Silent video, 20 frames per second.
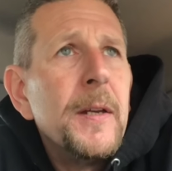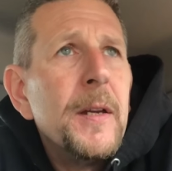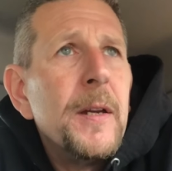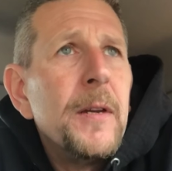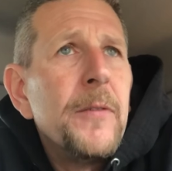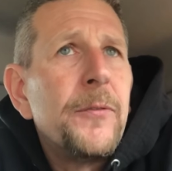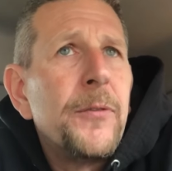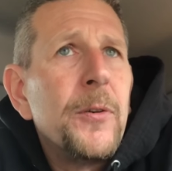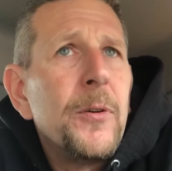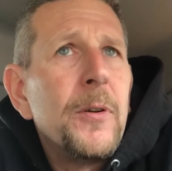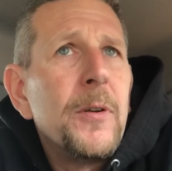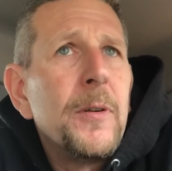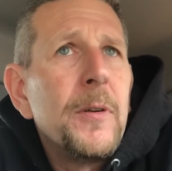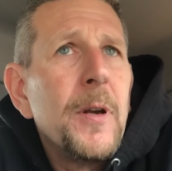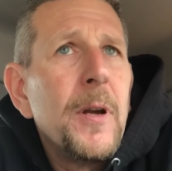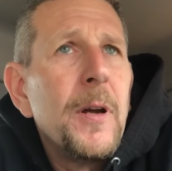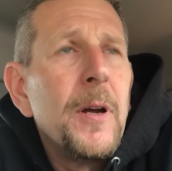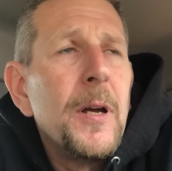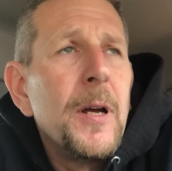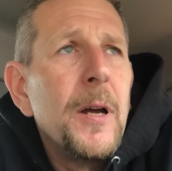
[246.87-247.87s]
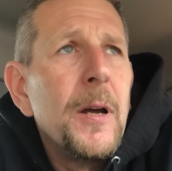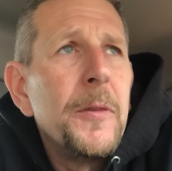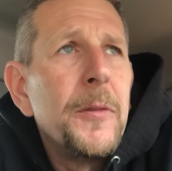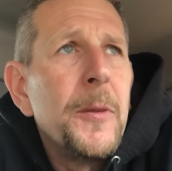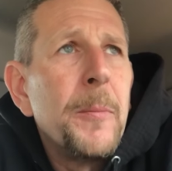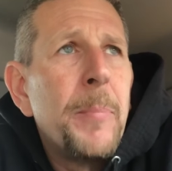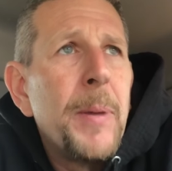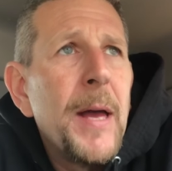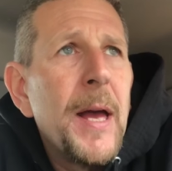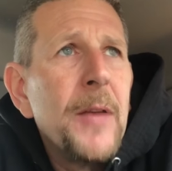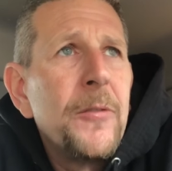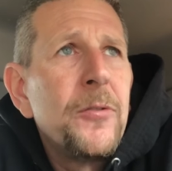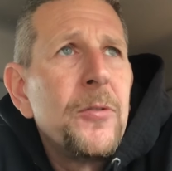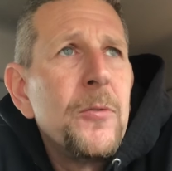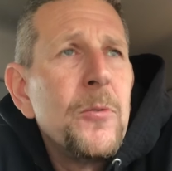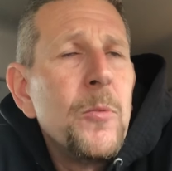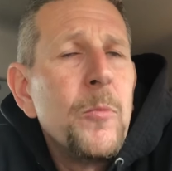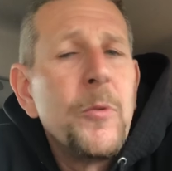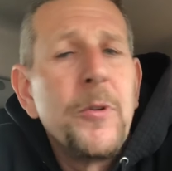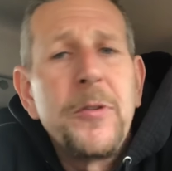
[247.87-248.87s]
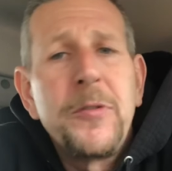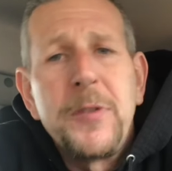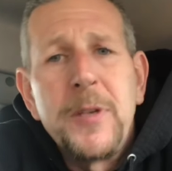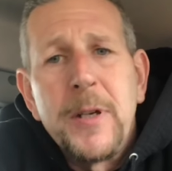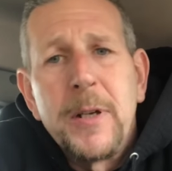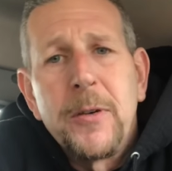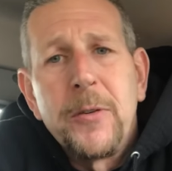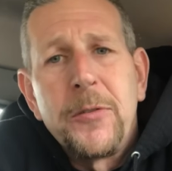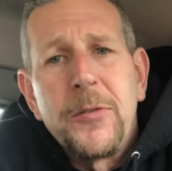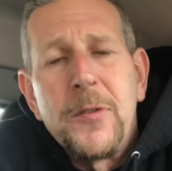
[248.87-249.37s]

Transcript: for the past numerous years,